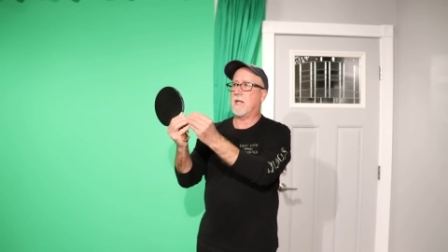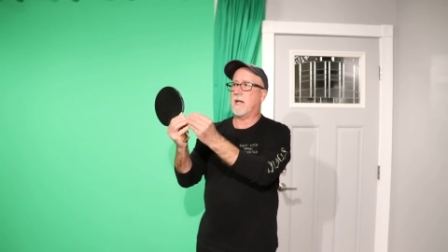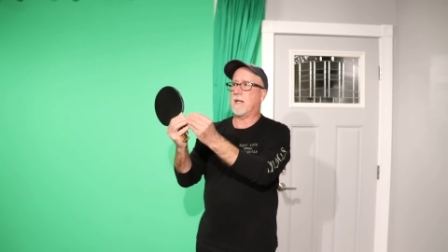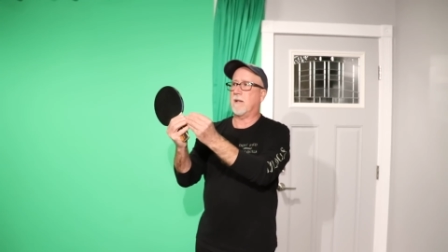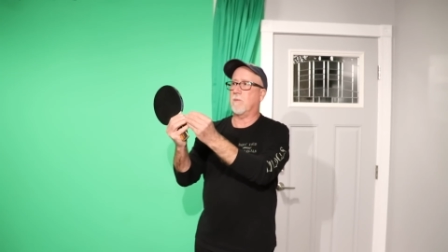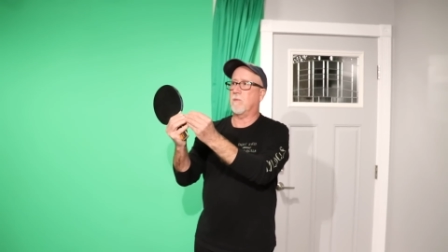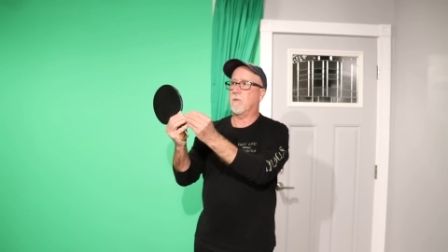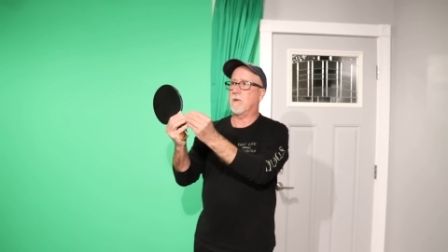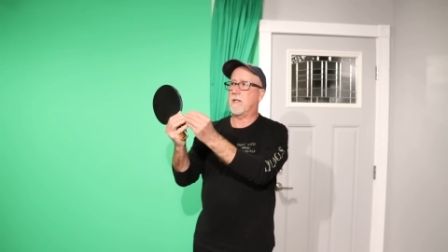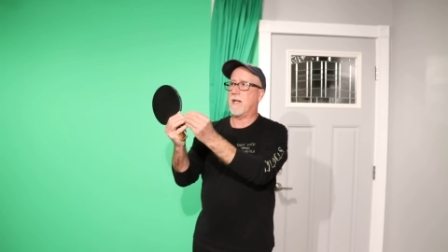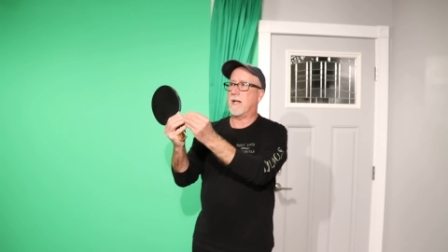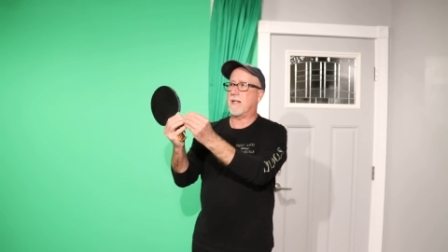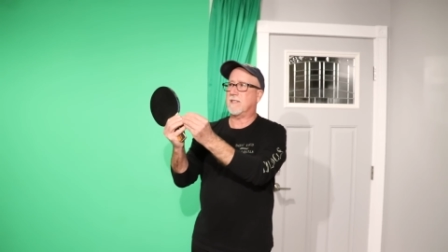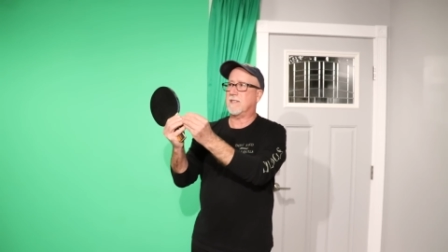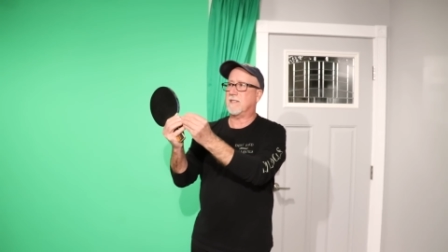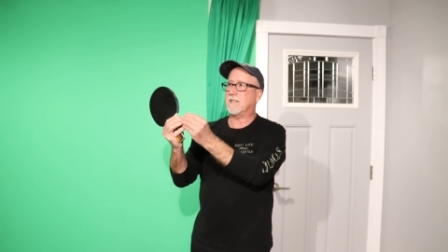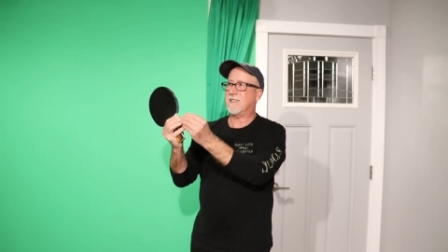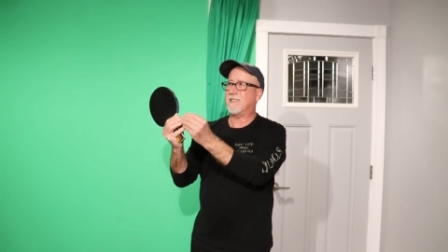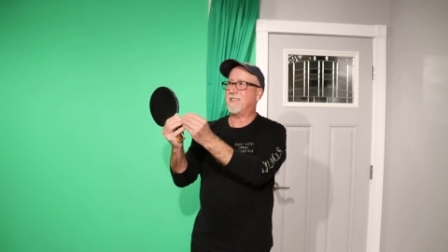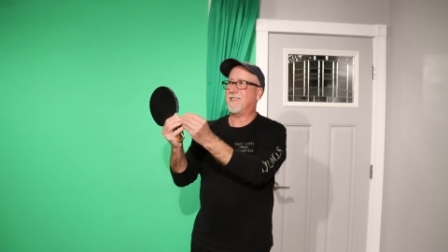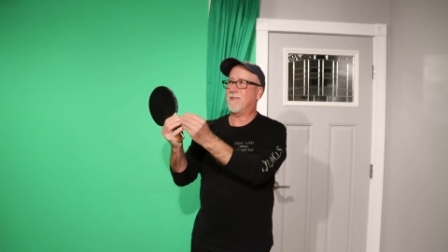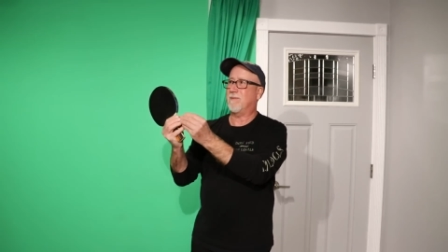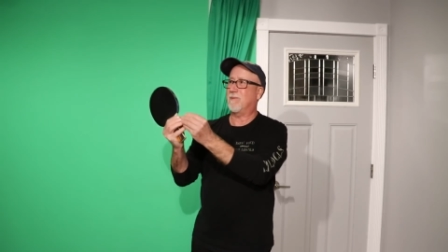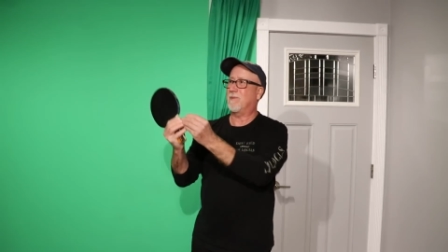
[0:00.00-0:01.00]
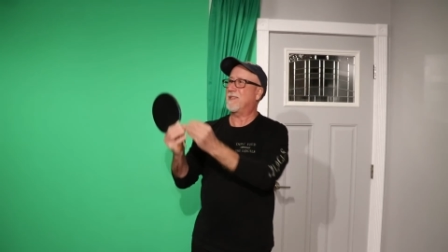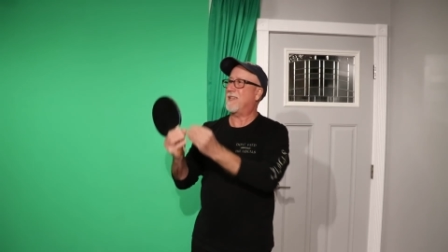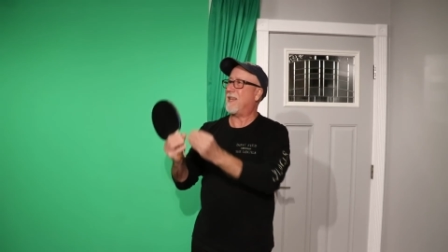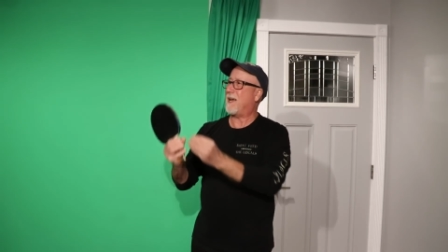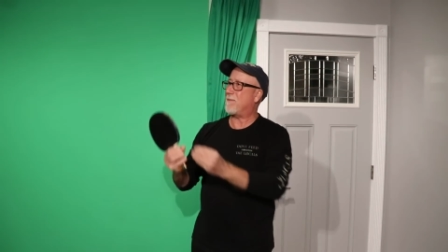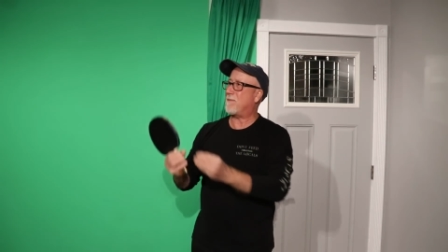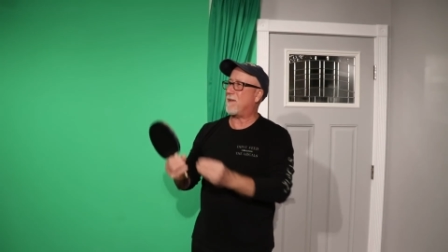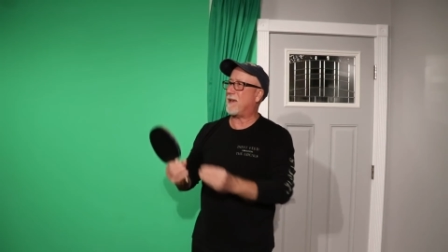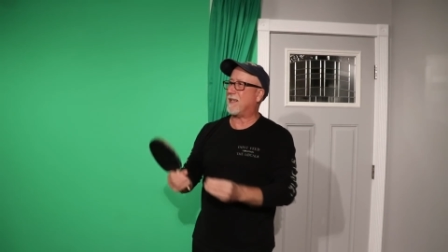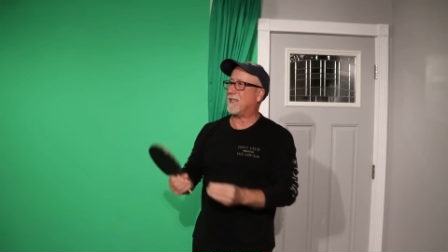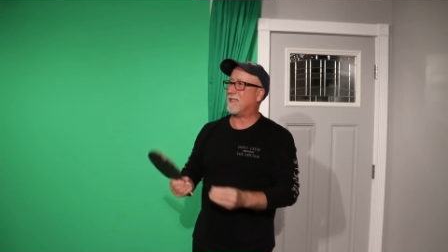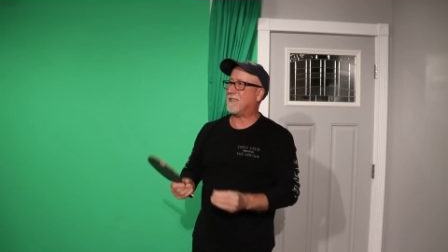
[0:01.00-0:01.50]
that would that would
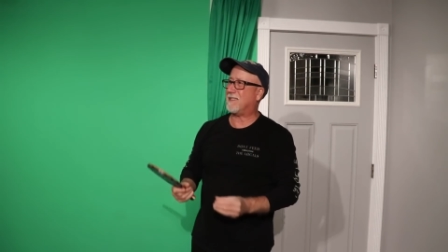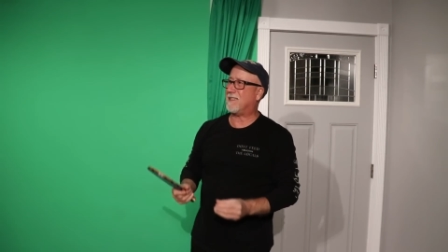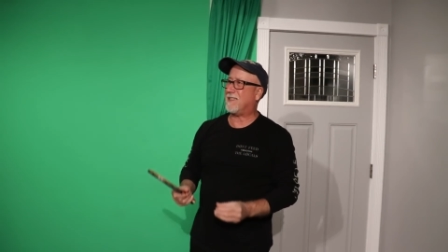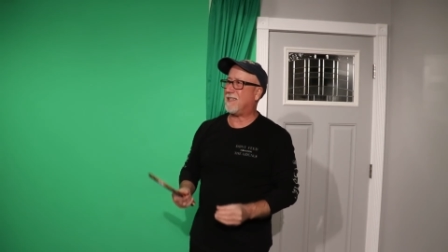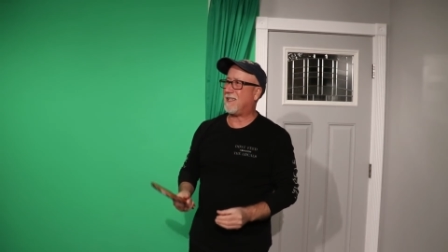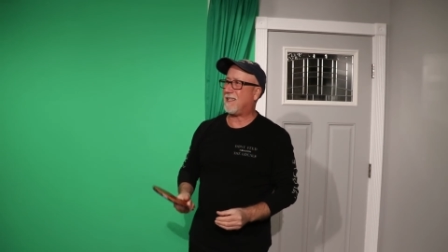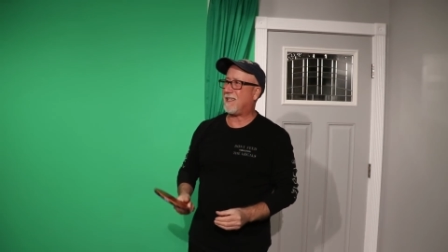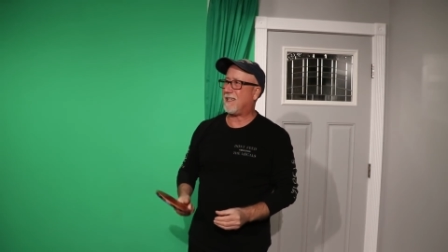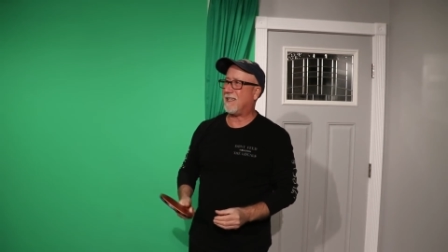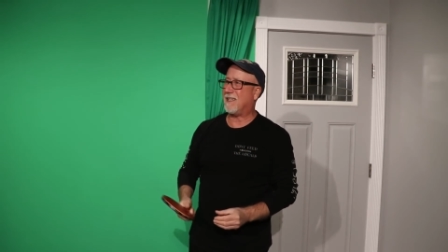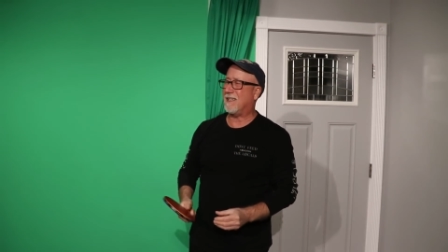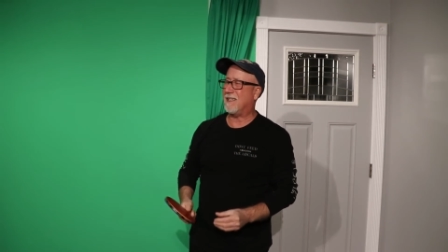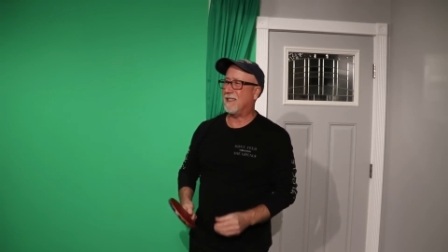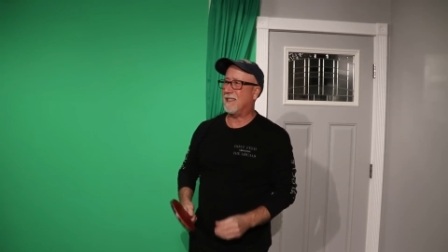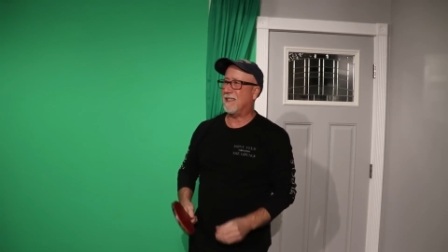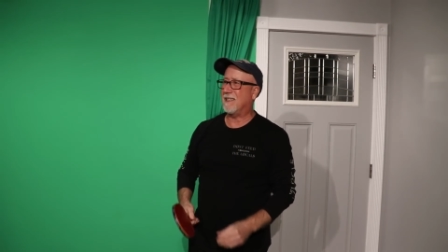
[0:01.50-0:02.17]
that make it stick?